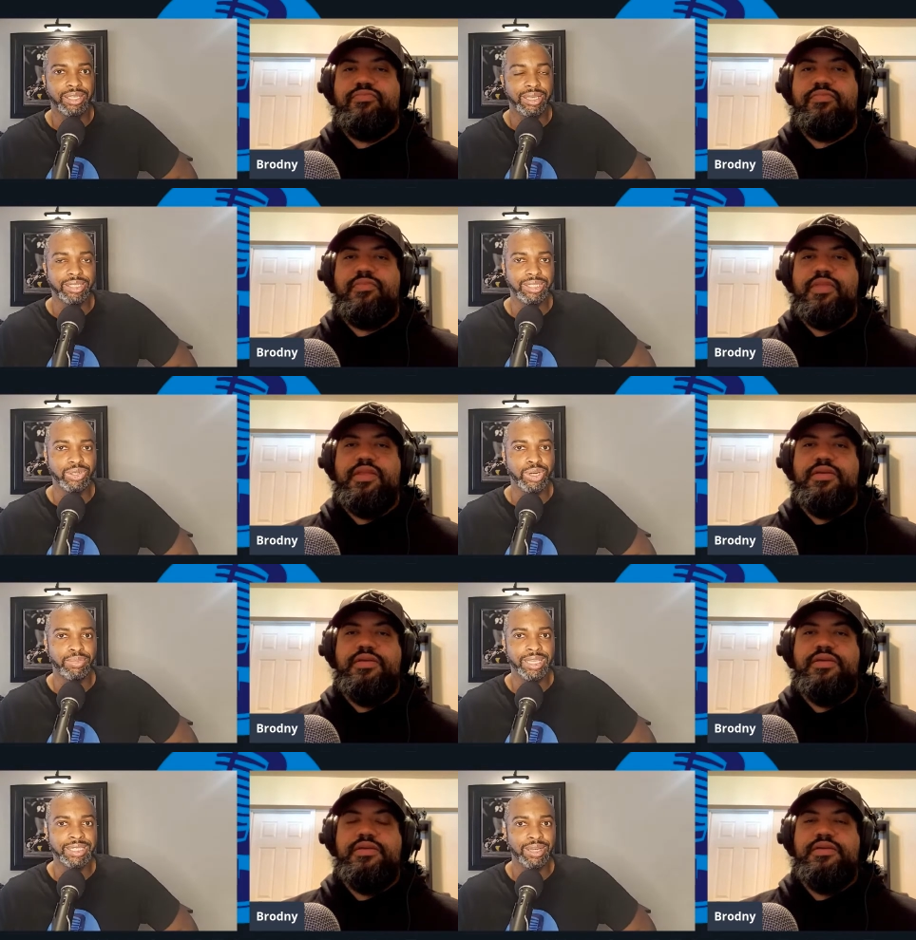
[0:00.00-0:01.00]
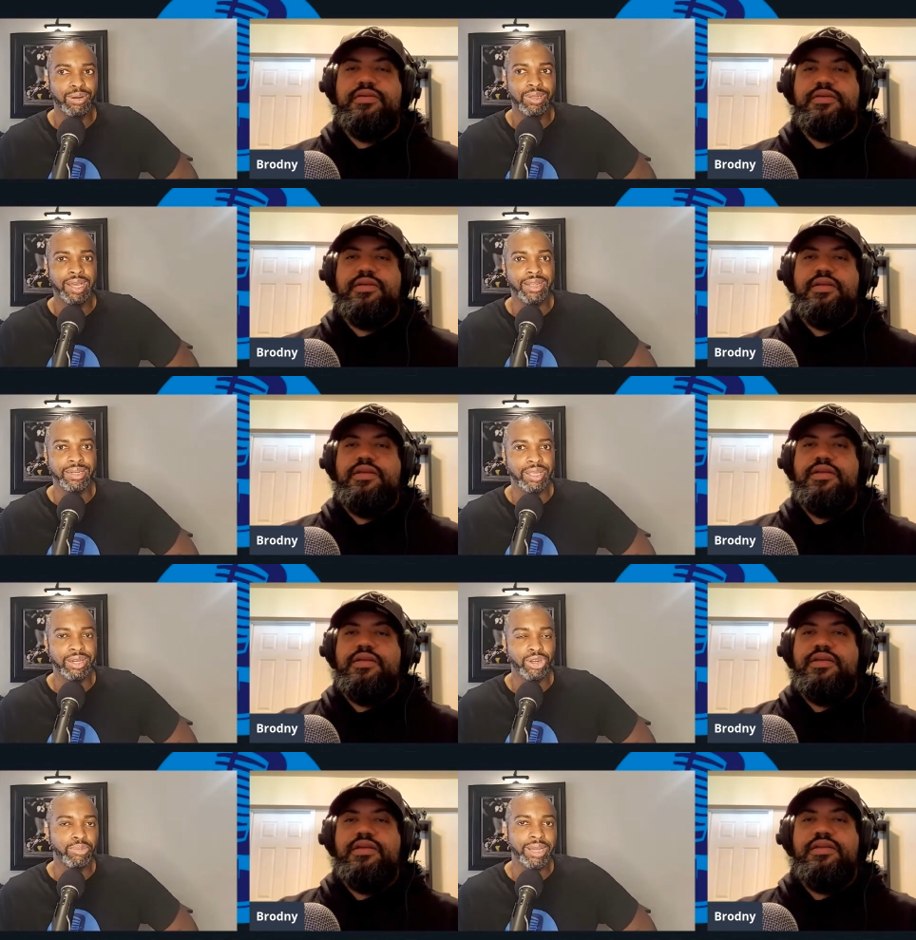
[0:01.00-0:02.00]
Speaker 1: because he's going up against that O line and
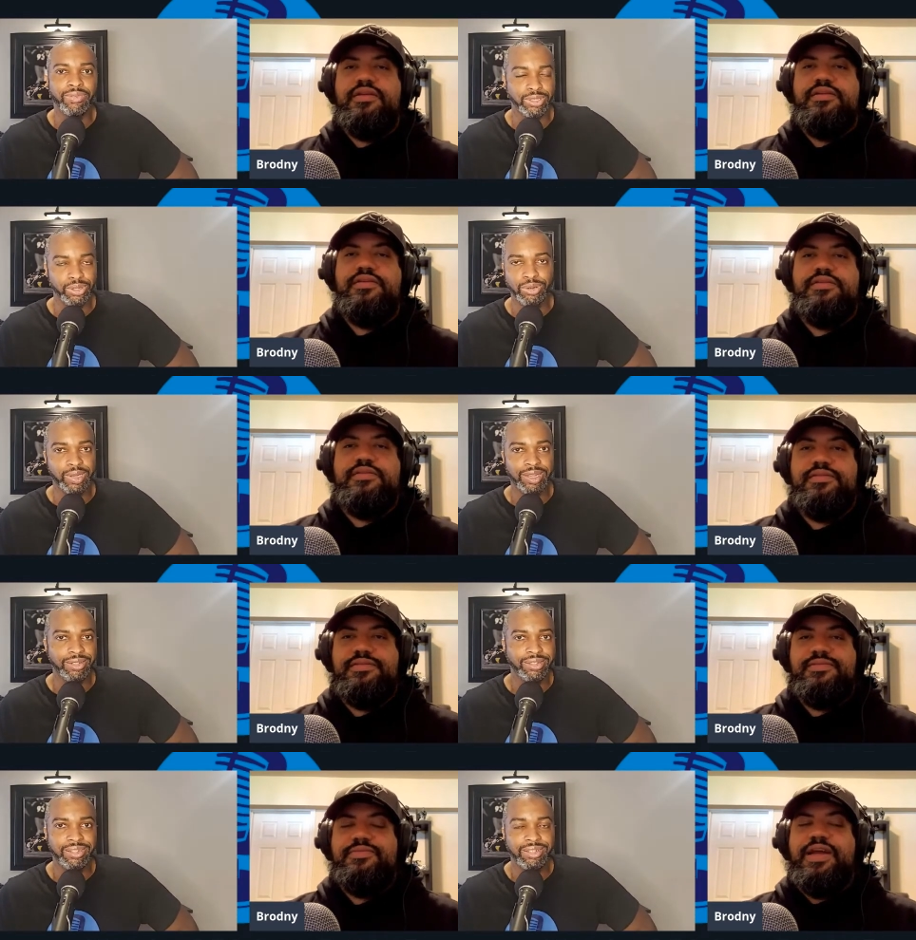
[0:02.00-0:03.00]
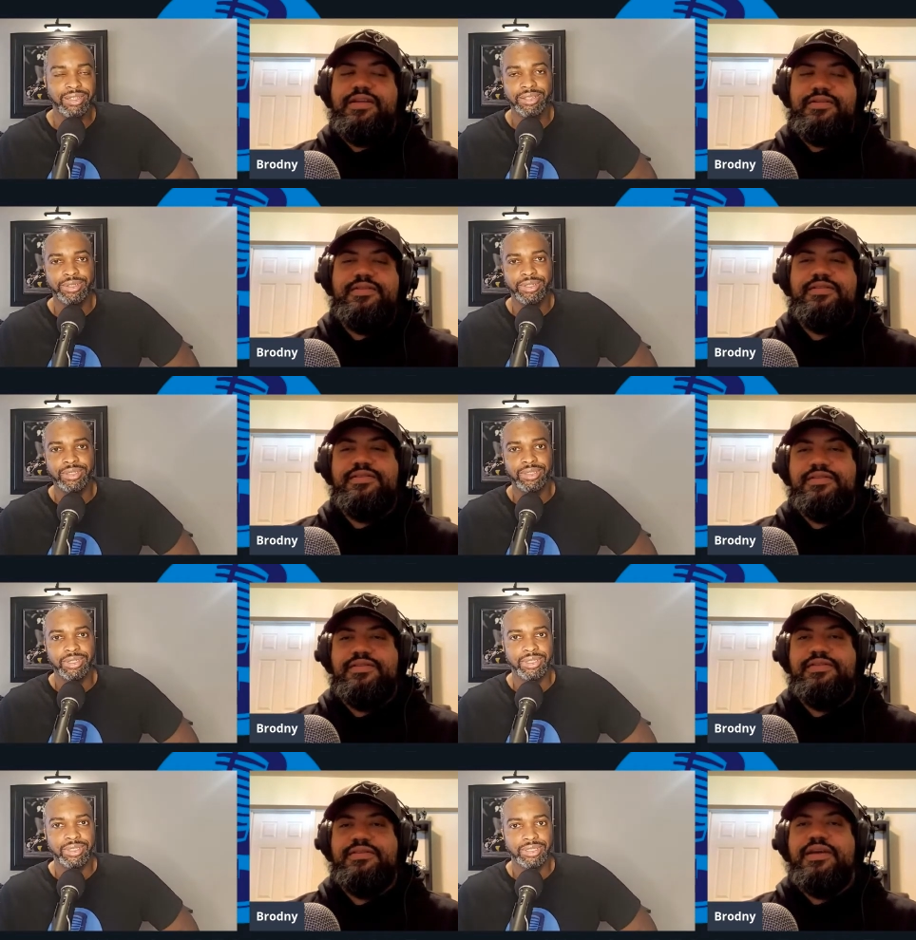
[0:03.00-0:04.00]
nobody fears our O line. Right.
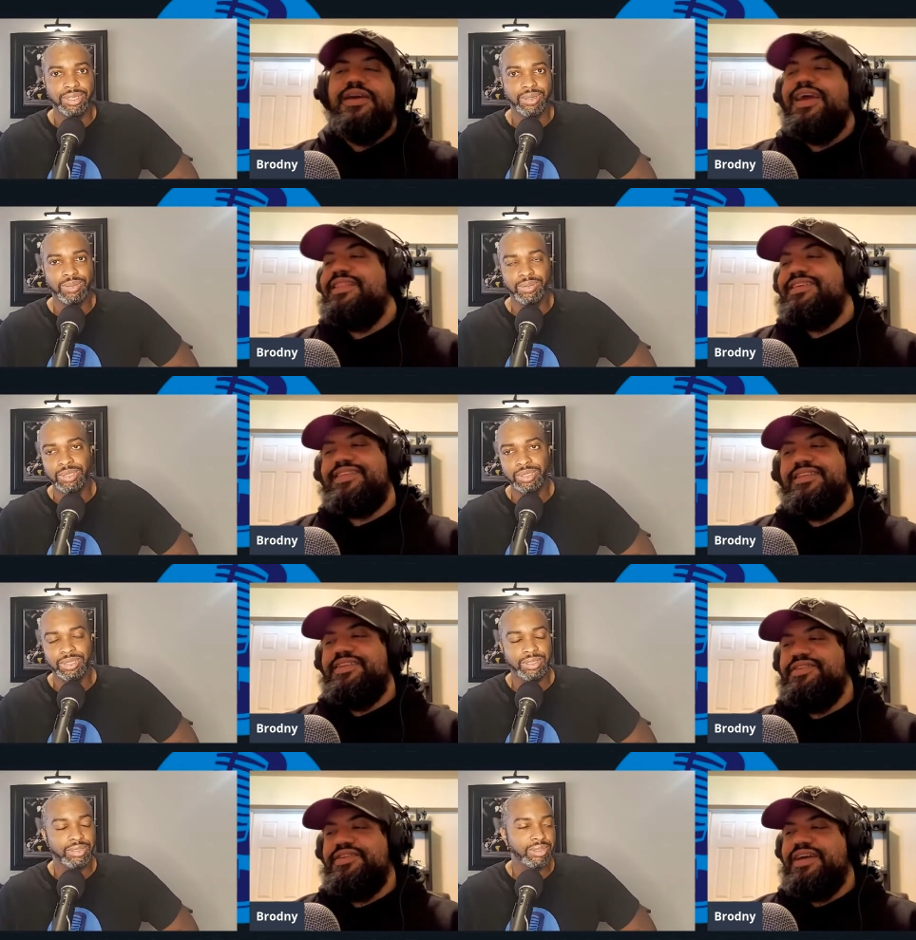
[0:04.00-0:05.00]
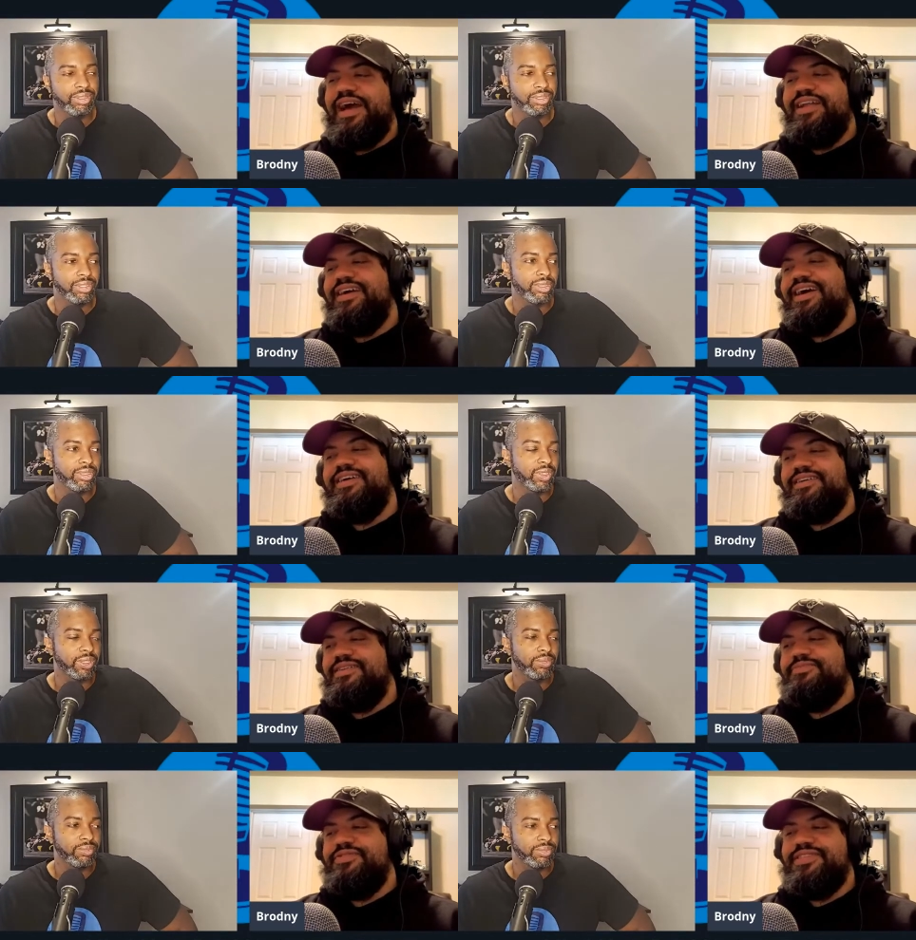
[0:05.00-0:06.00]
So
Speaker 2: and listen, you, I,
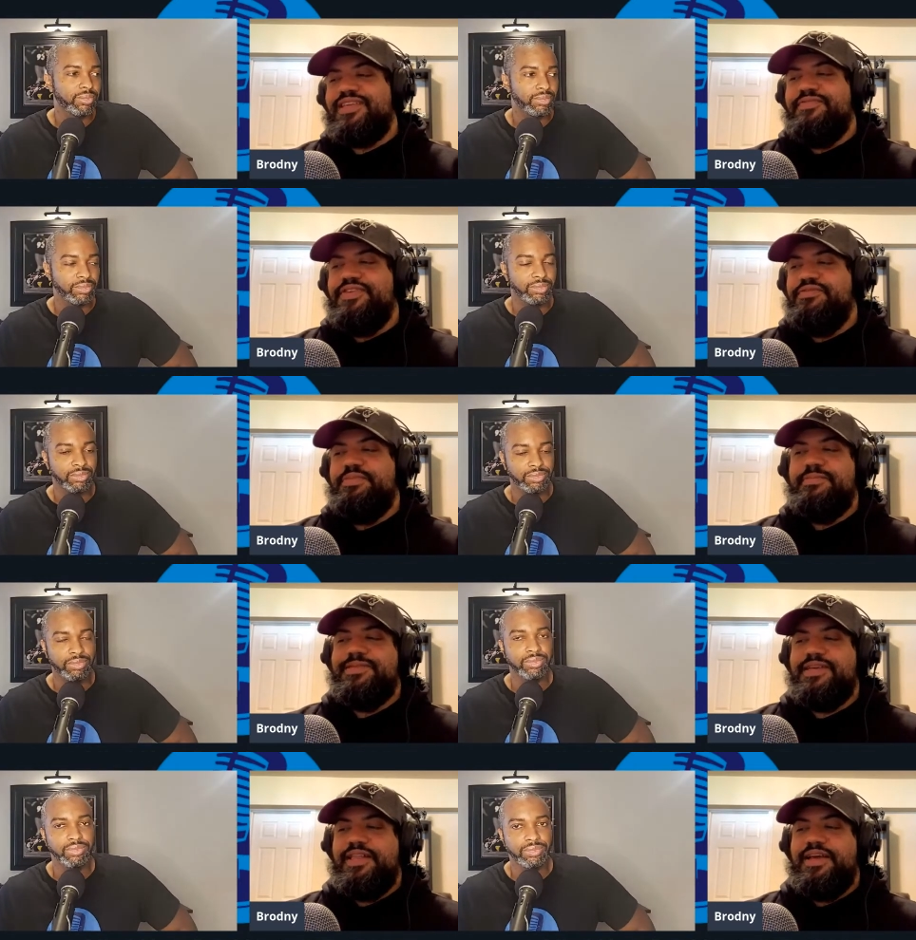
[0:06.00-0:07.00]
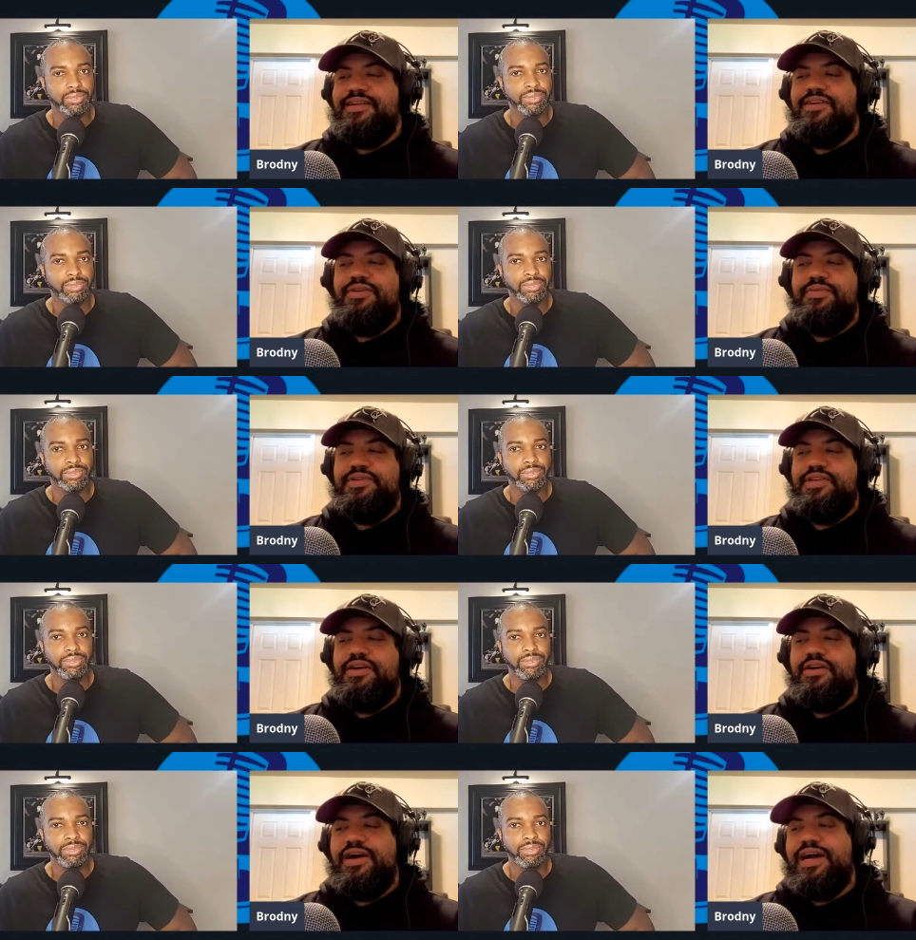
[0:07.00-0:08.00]
I am always confused when people say that. Oh well, you
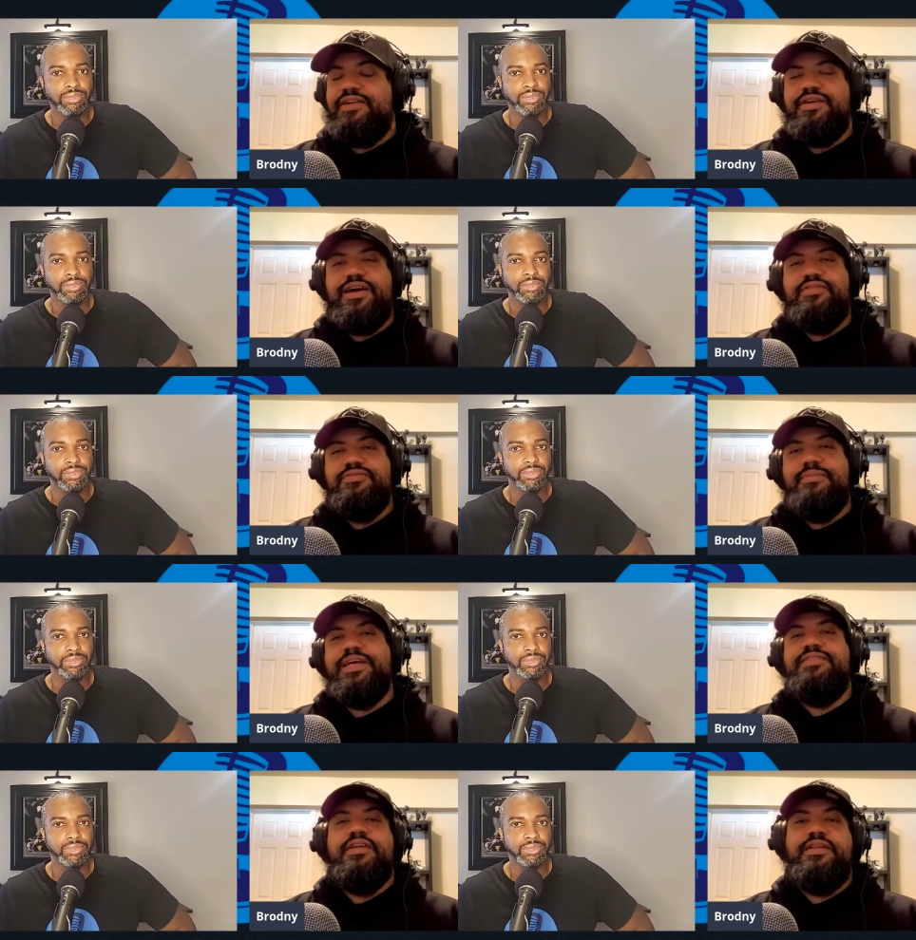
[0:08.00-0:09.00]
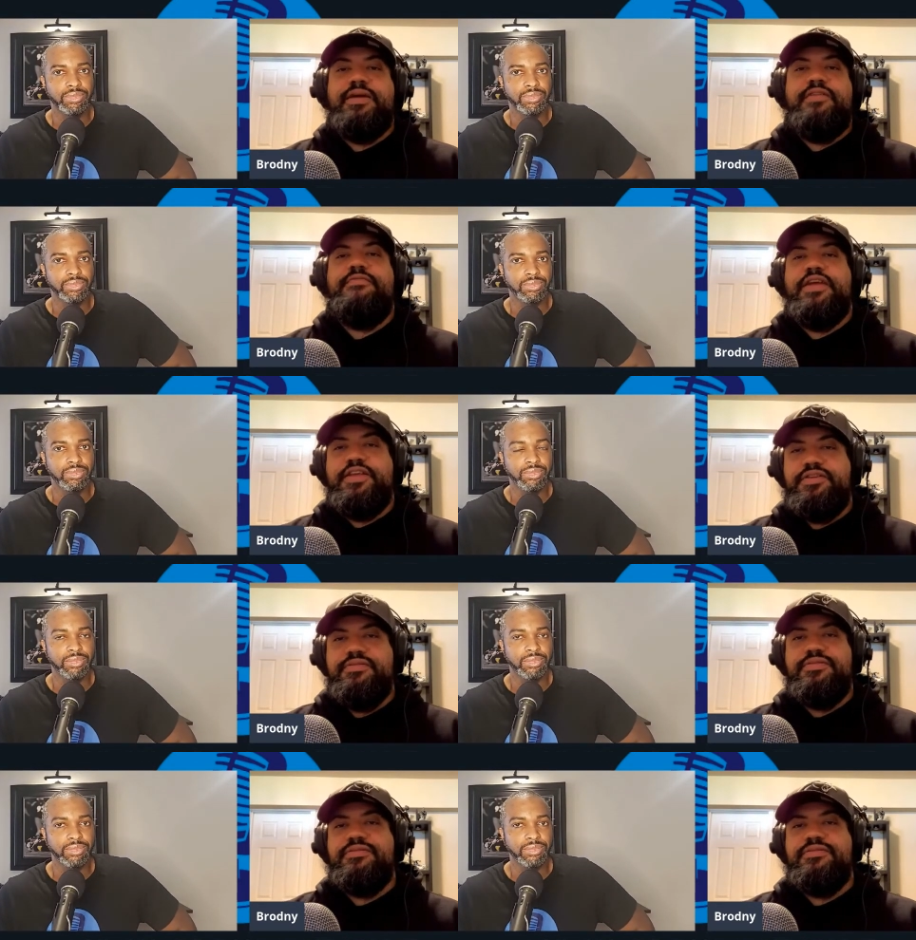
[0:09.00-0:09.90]
know, I don't I don't I'm not I'm not afraid of you.